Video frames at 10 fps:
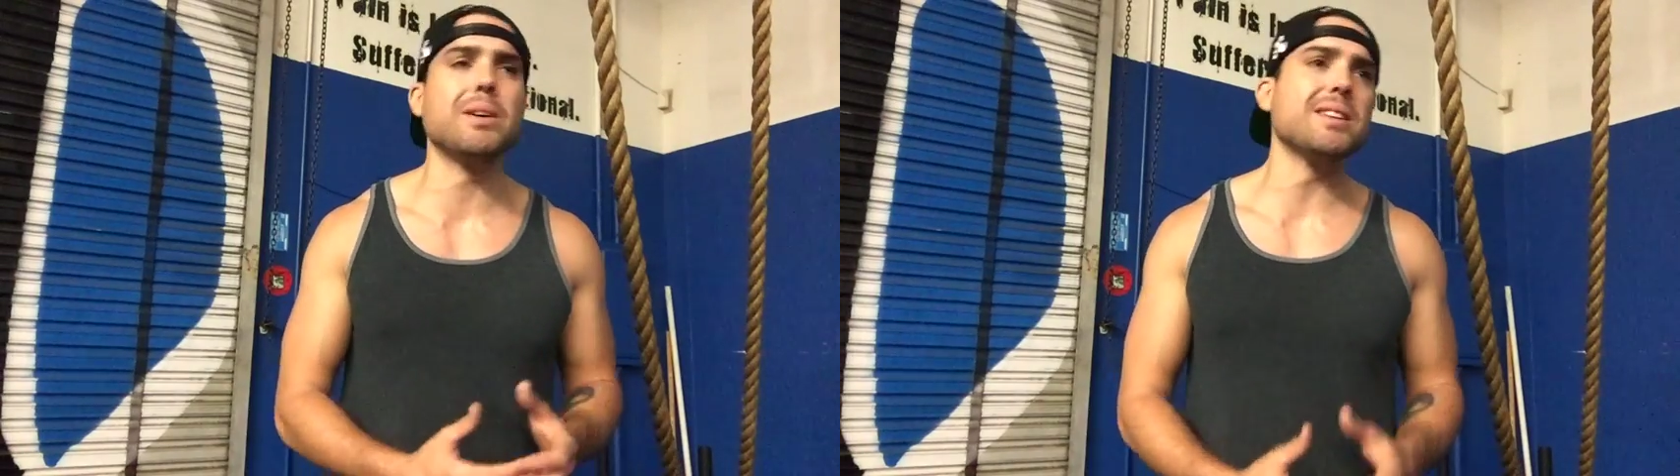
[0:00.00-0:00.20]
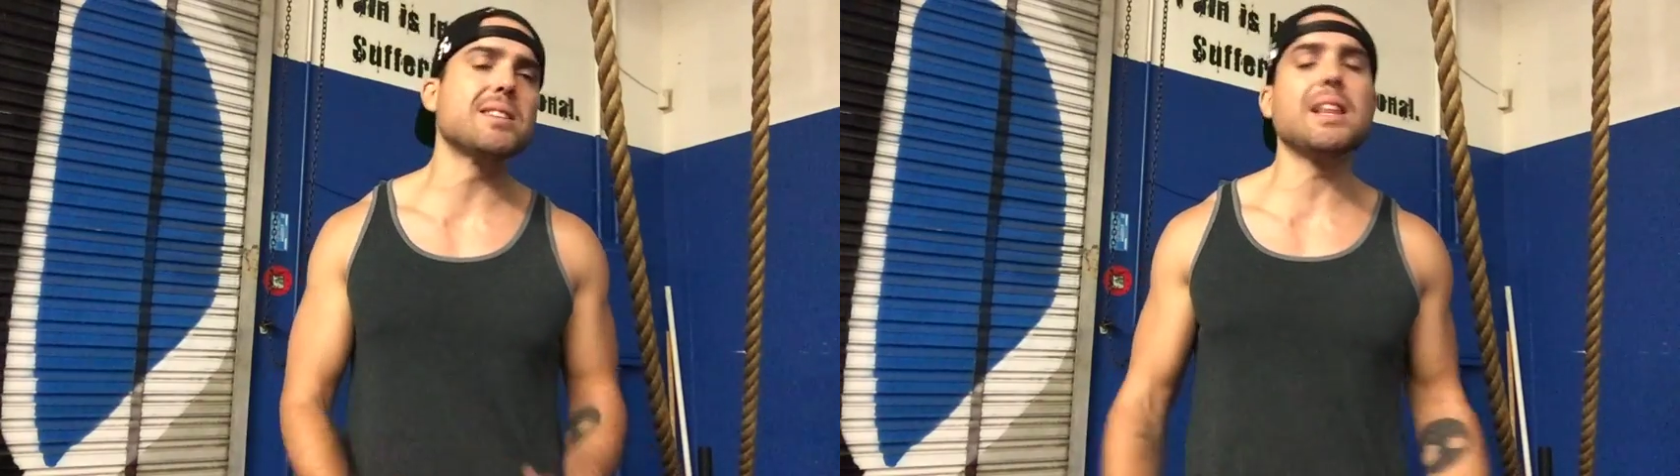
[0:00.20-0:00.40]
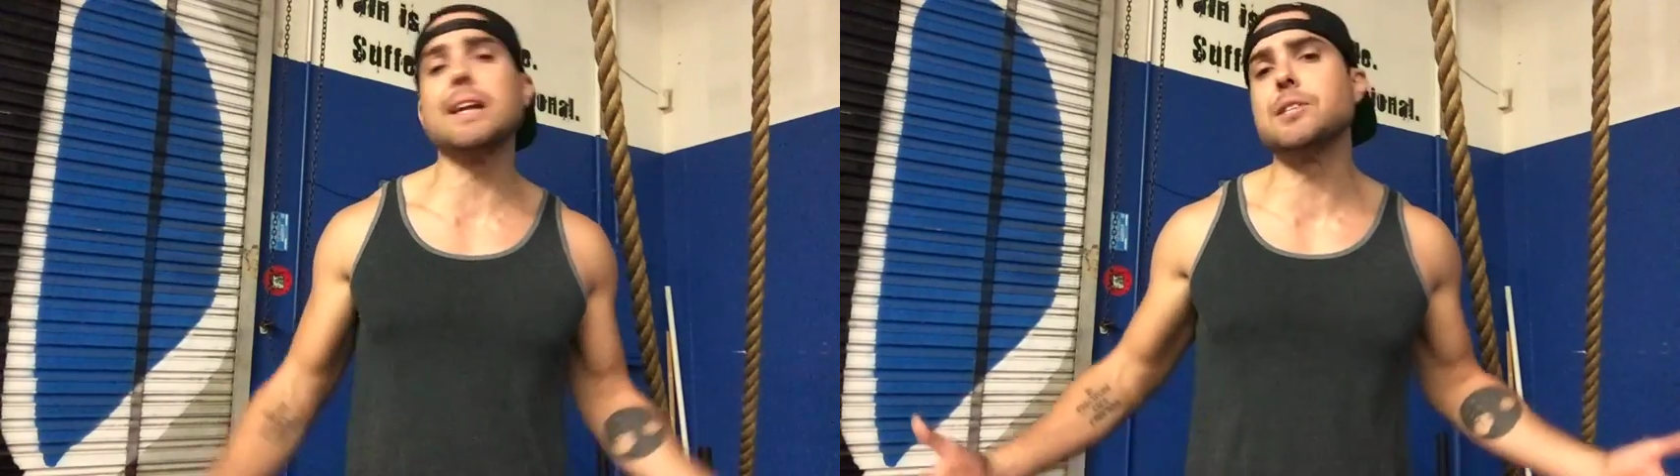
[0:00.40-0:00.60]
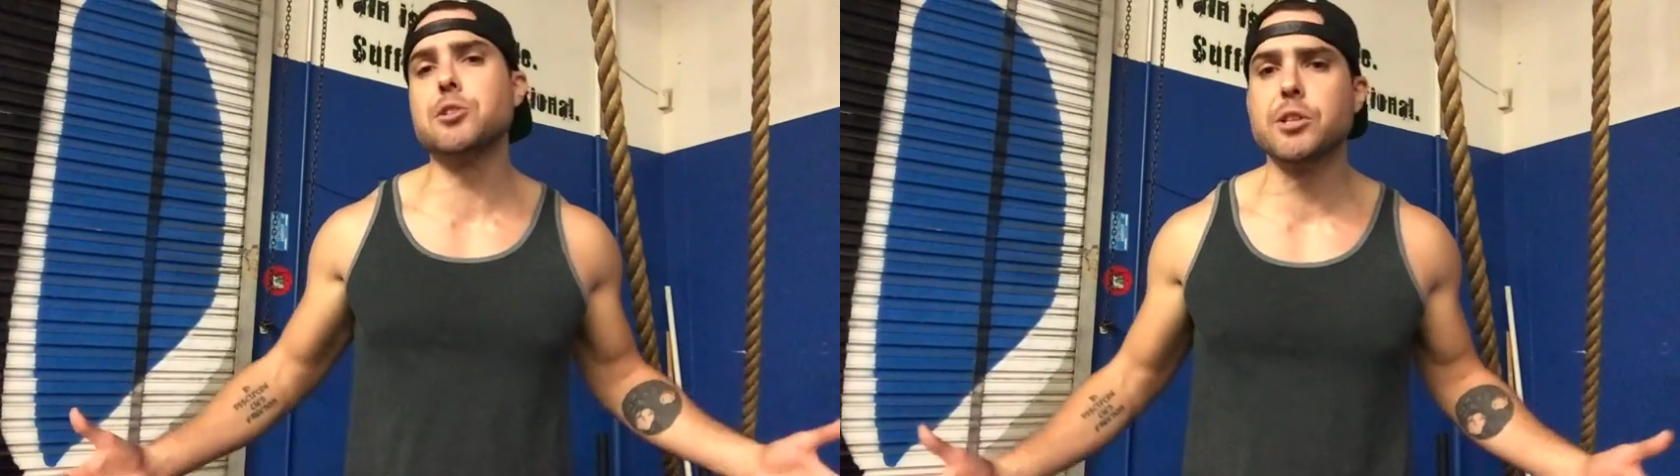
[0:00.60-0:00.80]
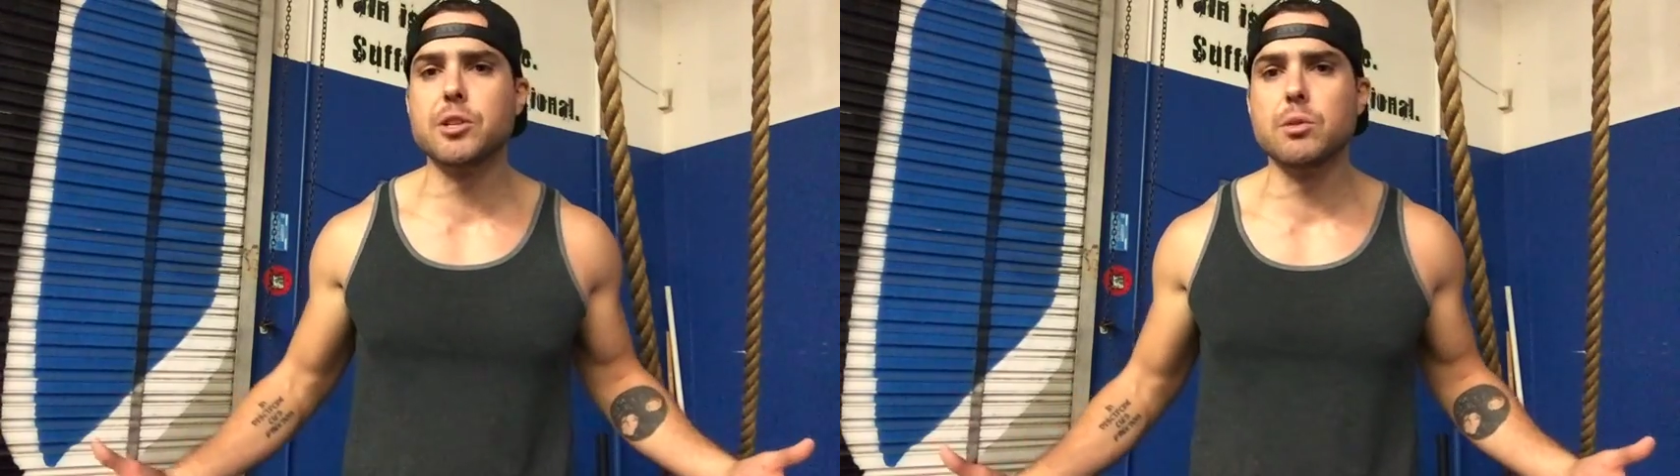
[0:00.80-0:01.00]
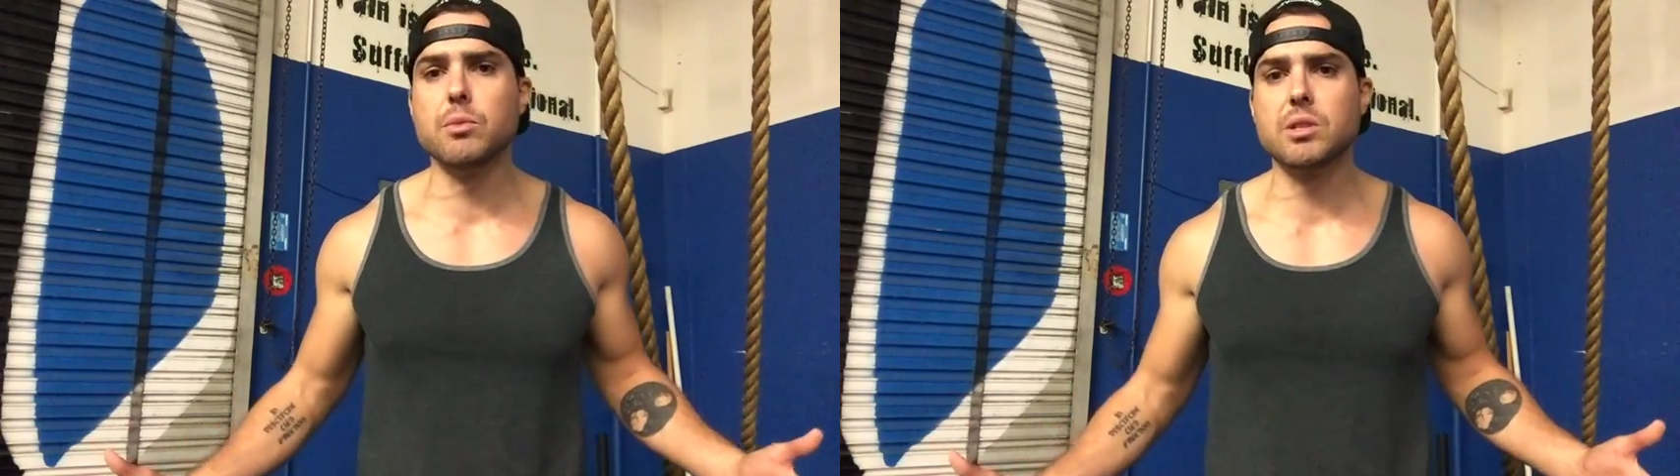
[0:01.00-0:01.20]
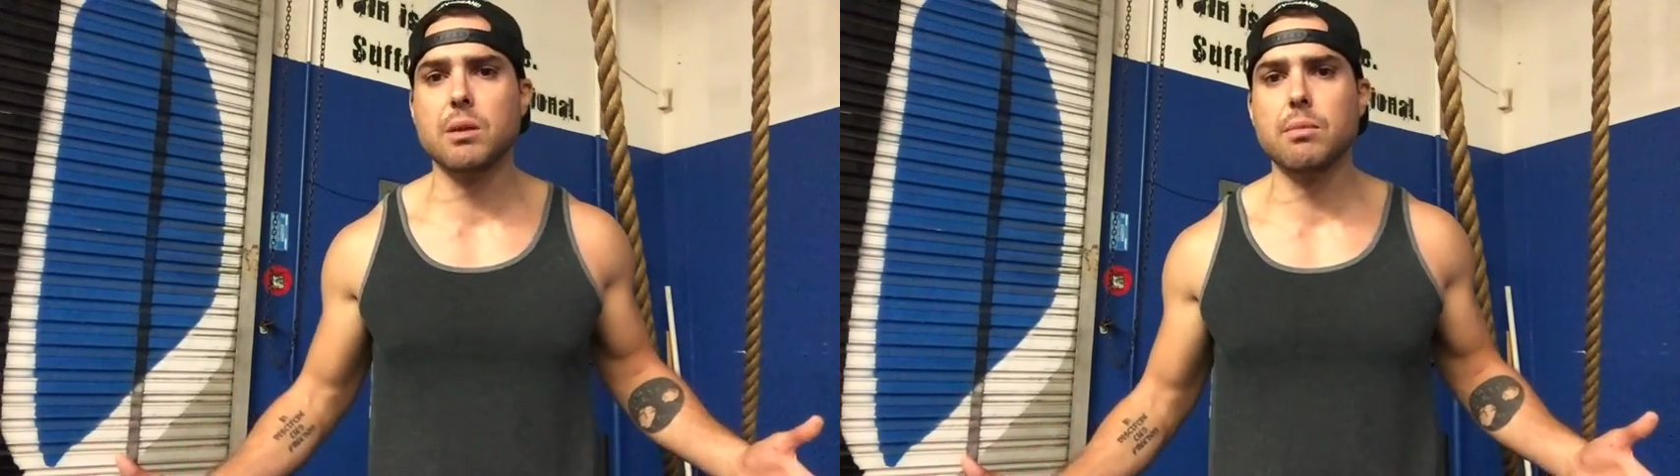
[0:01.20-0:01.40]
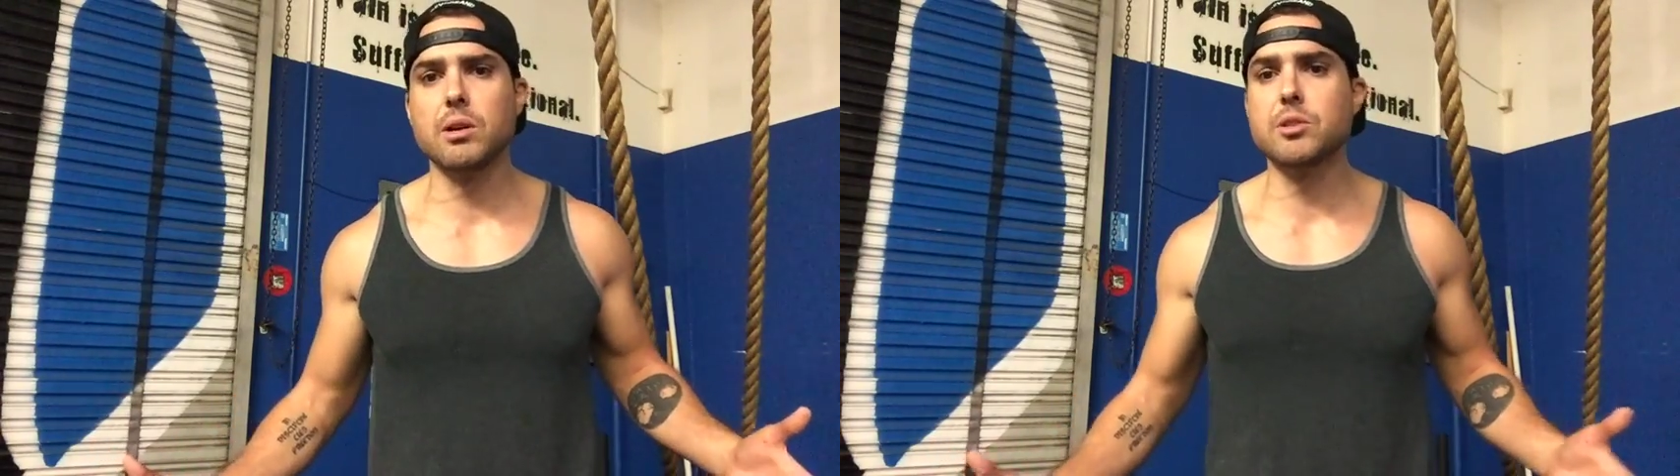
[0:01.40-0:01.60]
but it's a lot easier to do them with
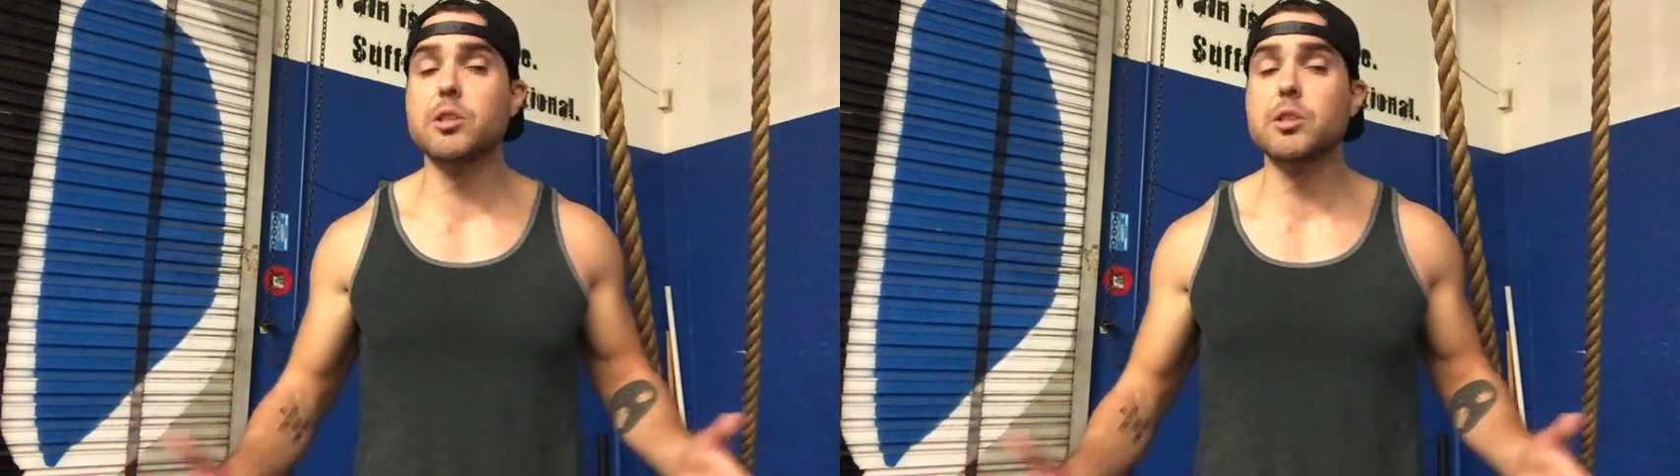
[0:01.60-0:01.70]
dumbbells.